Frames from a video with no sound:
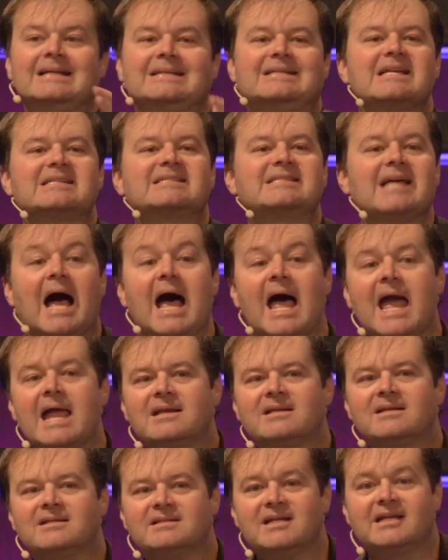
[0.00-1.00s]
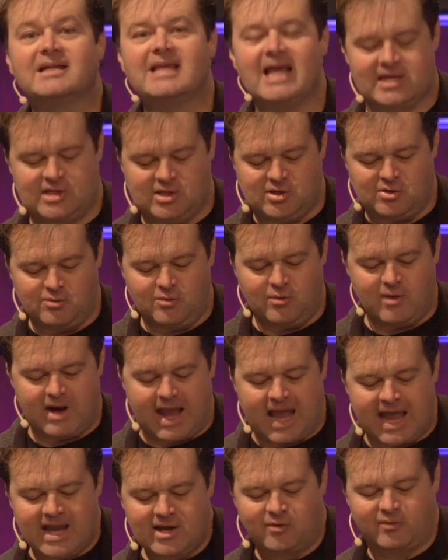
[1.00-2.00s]
designed to get you
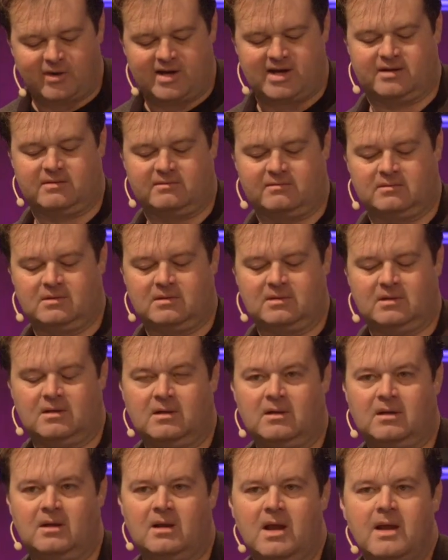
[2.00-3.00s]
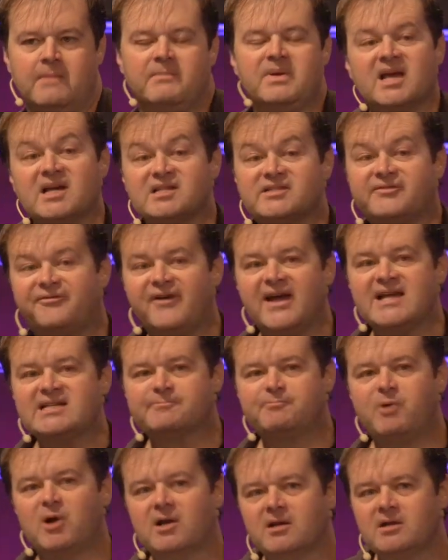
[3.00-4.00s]
angry. Because
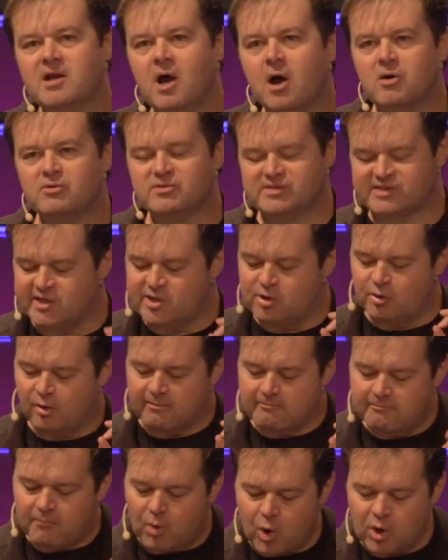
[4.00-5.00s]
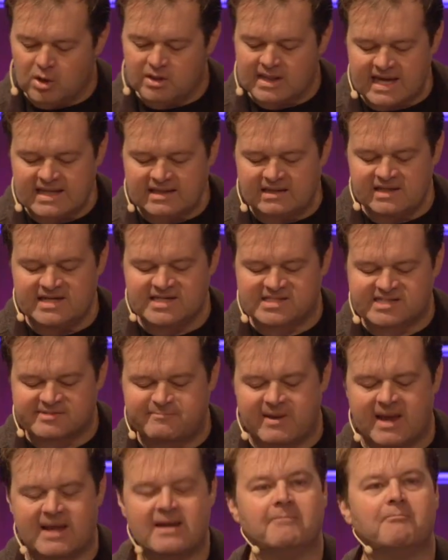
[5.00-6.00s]
Facebook knows that you are more likely to
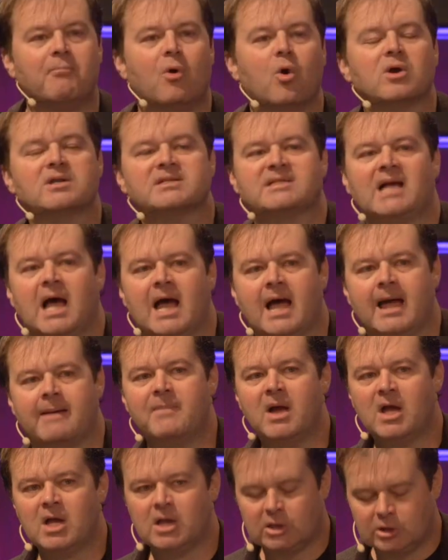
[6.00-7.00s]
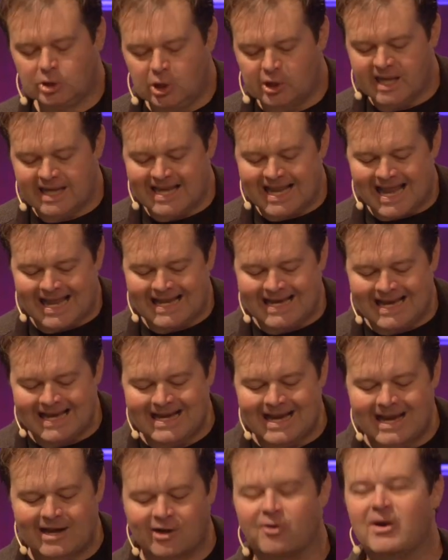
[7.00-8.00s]
spend more time looking at and
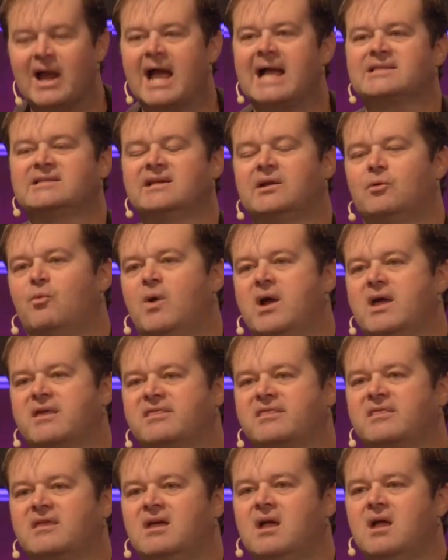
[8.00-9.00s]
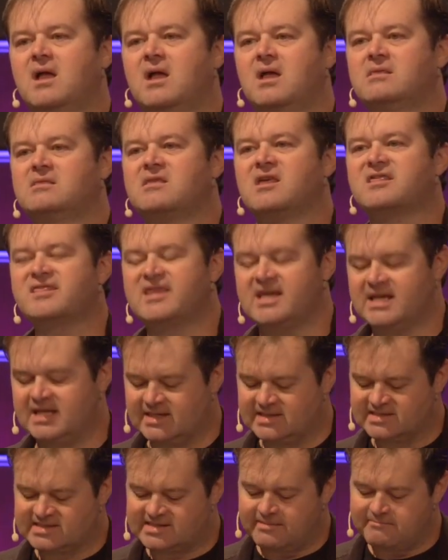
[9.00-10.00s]
interacting with the
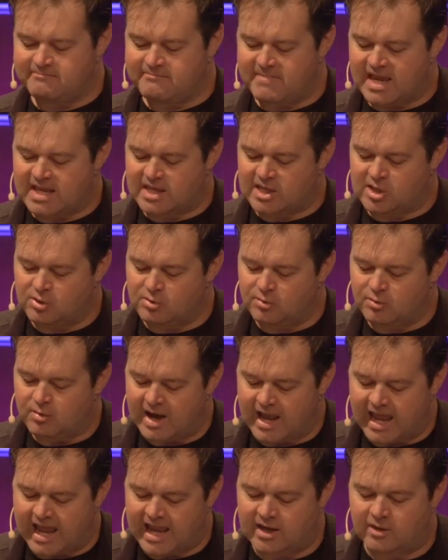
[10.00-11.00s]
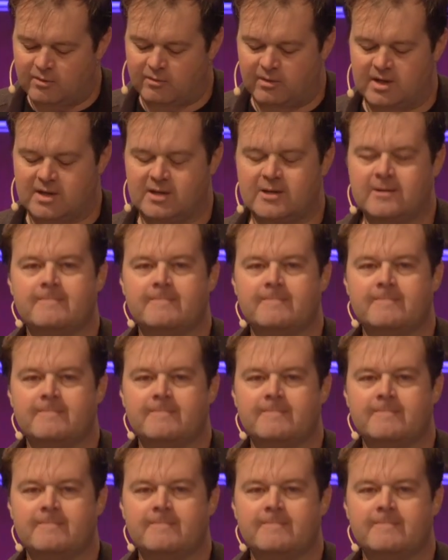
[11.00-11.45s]
things that make you angry.